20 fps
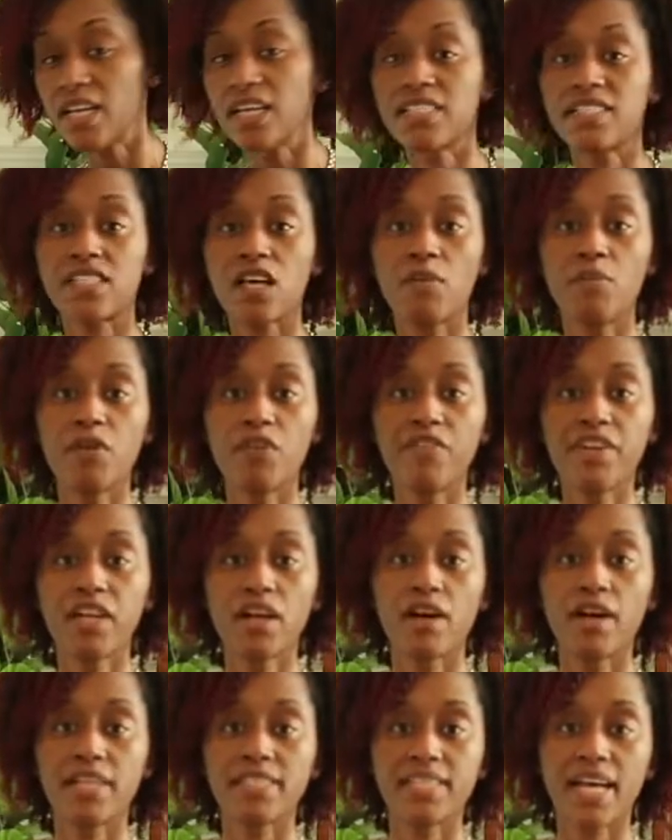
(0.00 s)
So moving
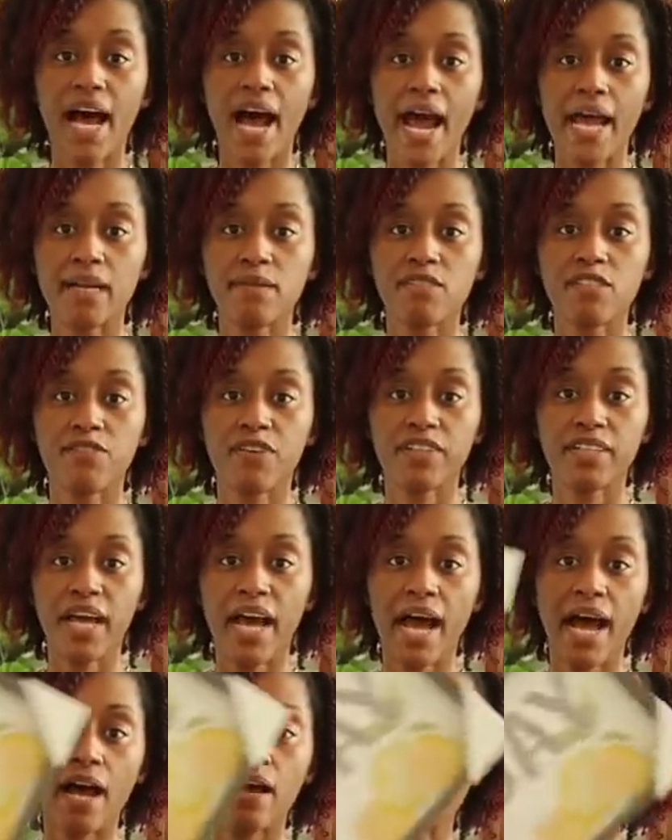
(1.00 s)
on to items for the
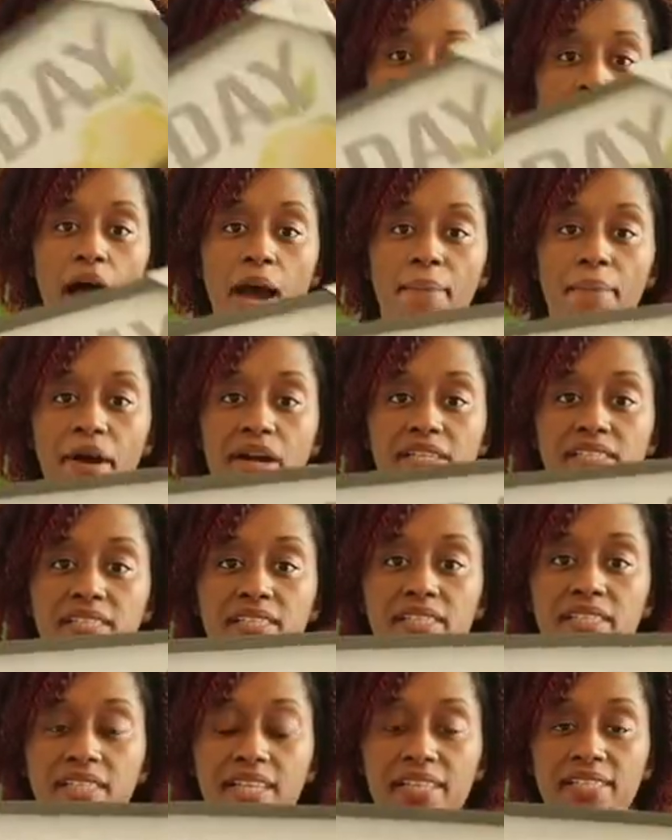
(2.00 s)
house, I
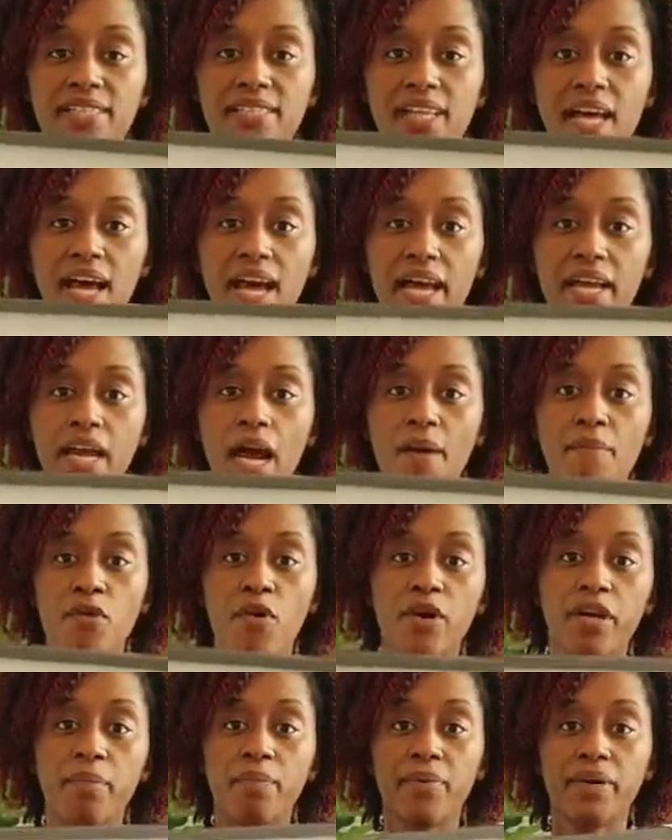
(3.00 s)
purchased this sign. I'm
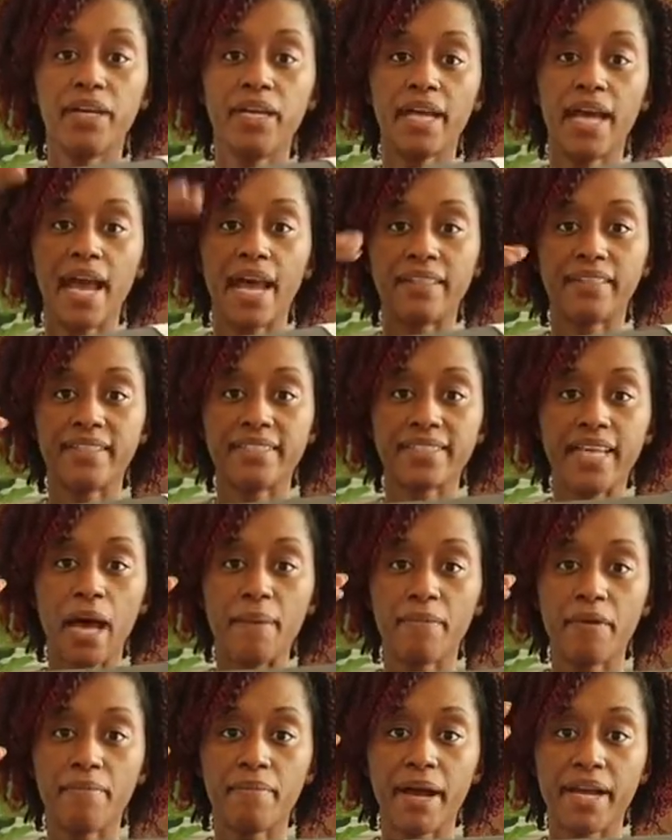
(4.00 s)
going to put it at the
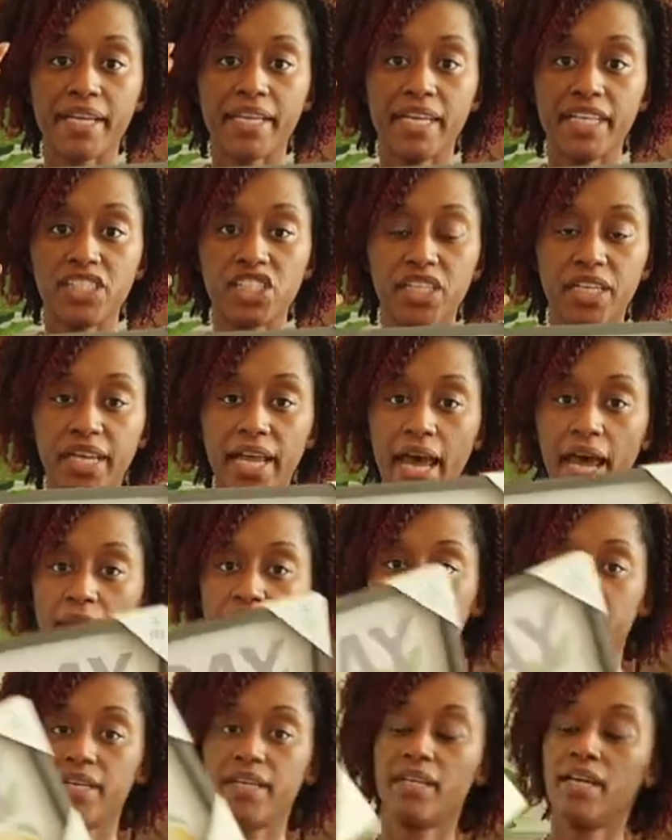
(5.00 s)
top of my kitchen
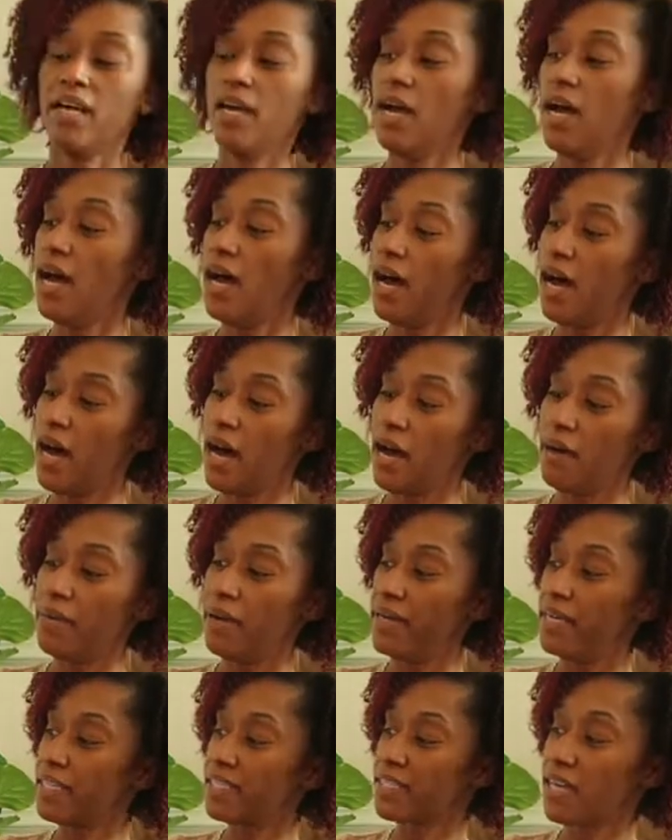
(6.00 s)
cabinet, um,
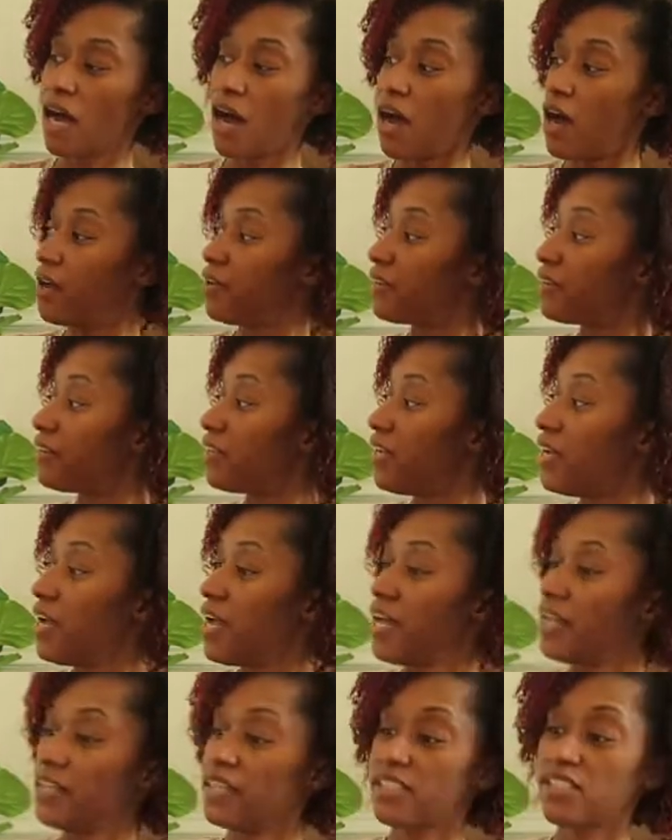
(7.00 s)
and it's called
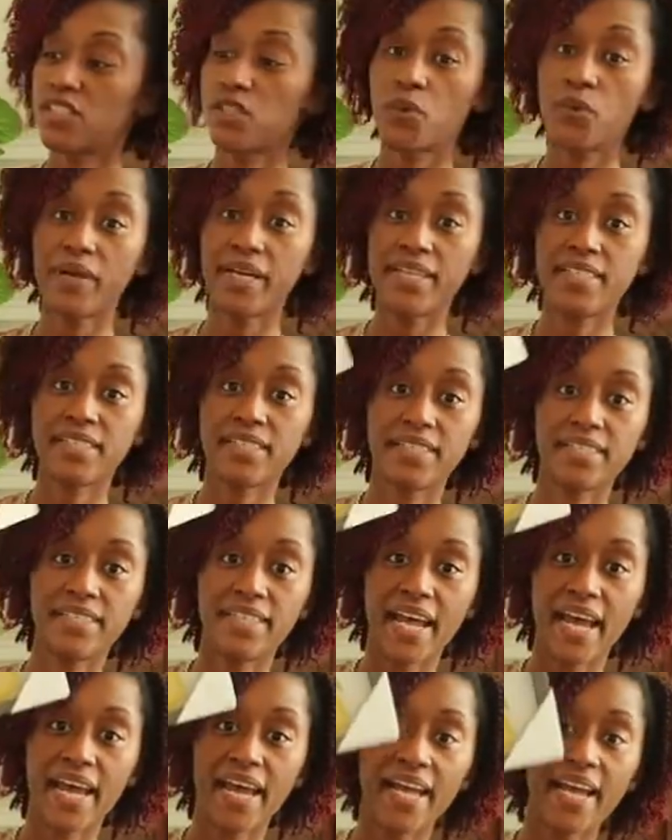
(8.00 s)
Squeeze the
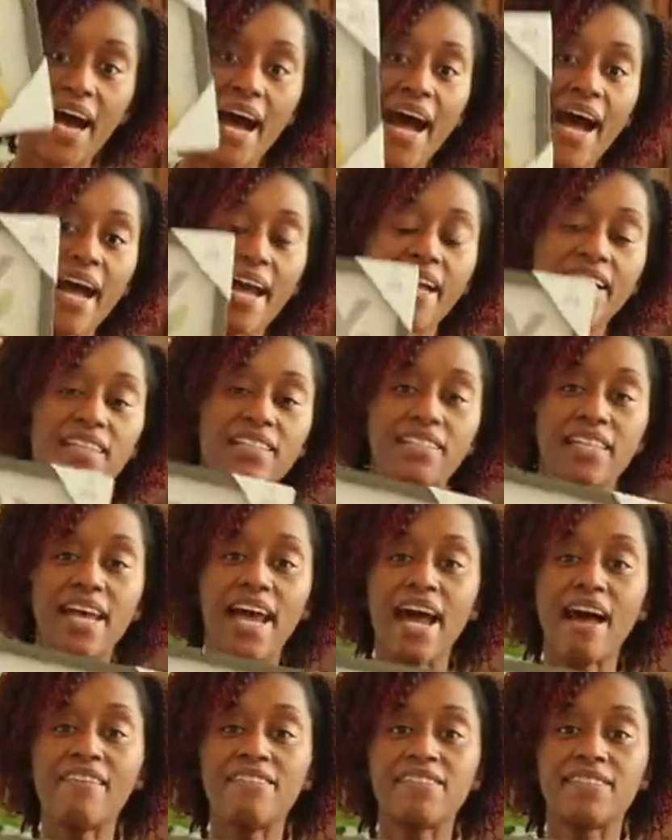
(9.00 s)
Day. I
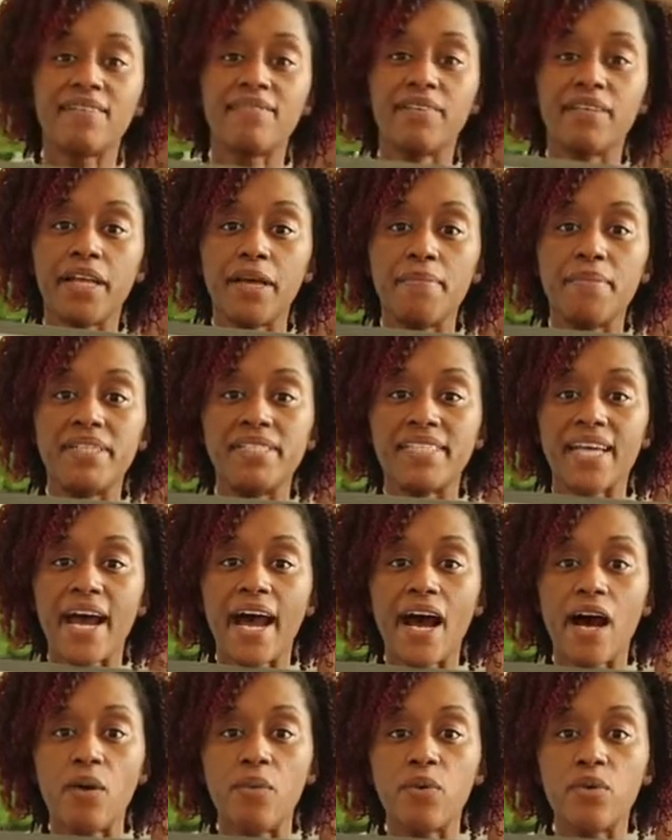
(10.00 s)
have some lemon
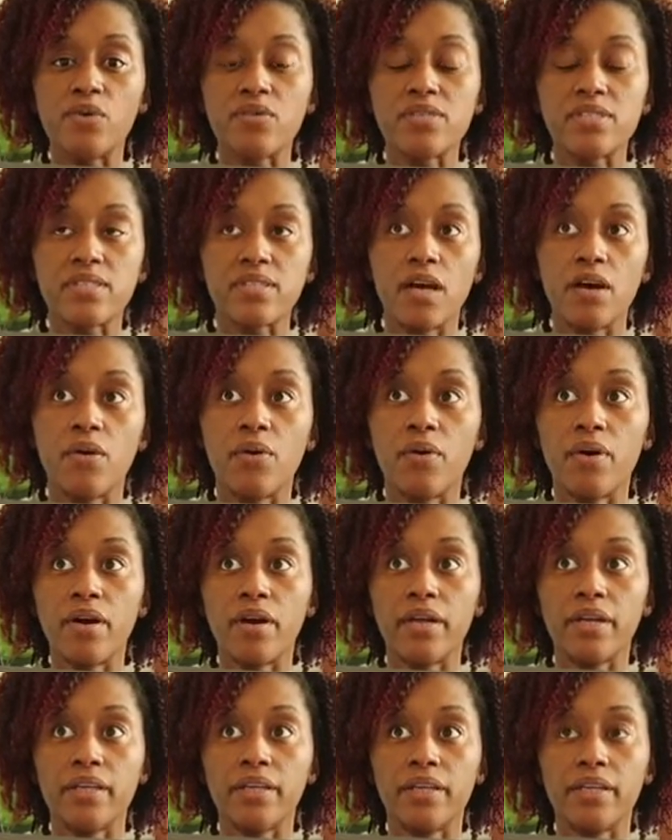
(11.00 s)
towels,
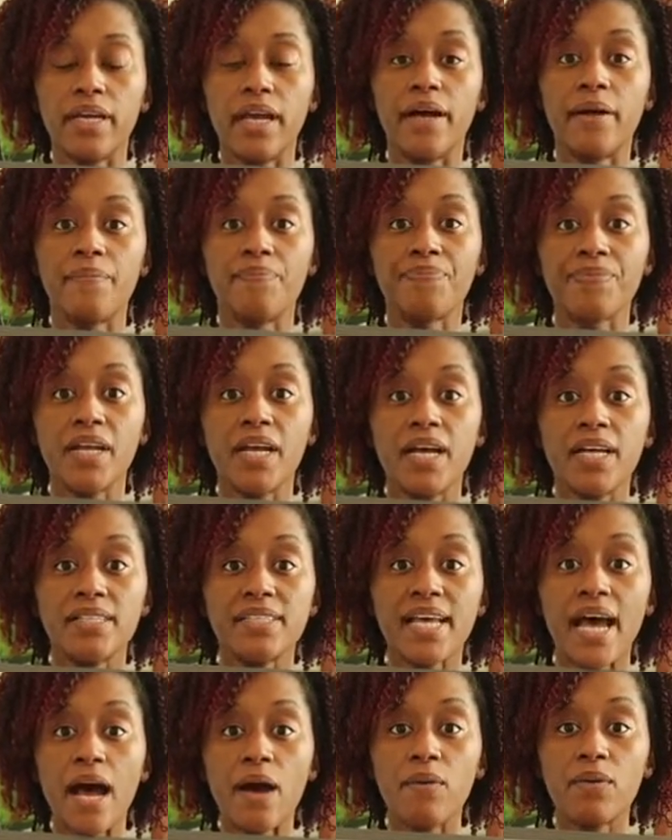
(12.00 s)
or yeah,
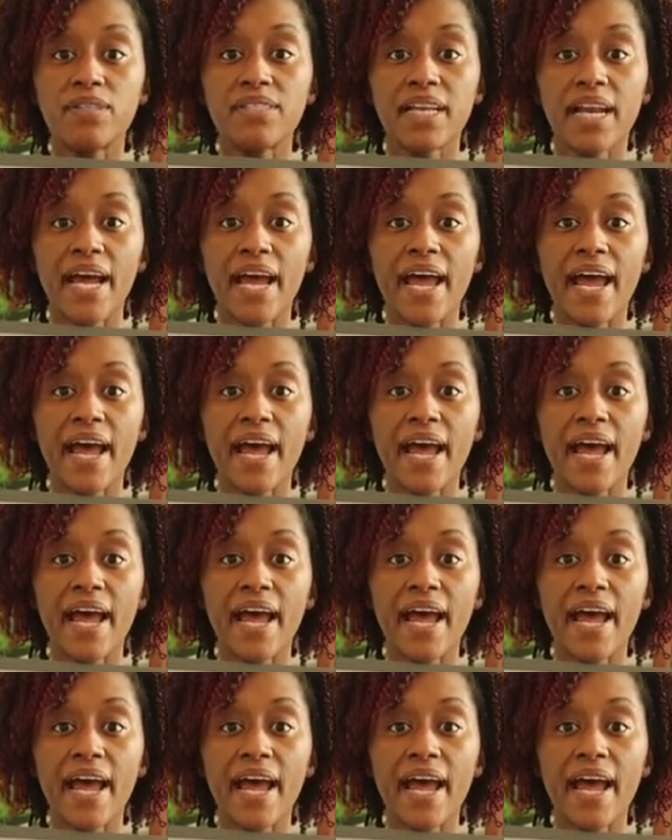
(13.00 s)
towels that I